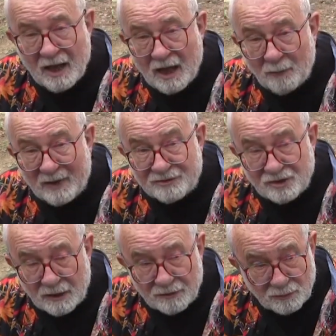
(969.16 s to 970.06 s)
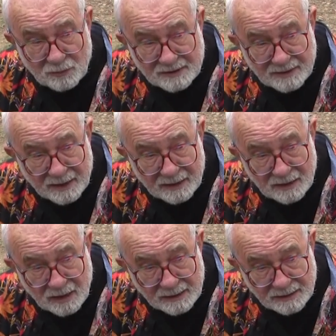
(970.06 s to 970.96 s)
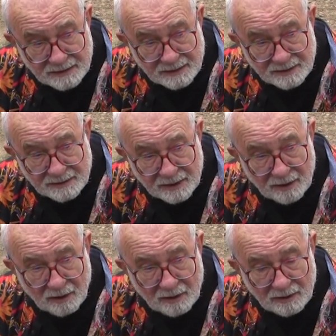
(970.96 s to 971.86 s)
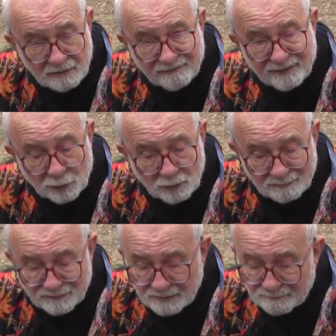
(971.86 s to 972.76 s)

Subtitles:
a wet show that was done in 1969 and filmed.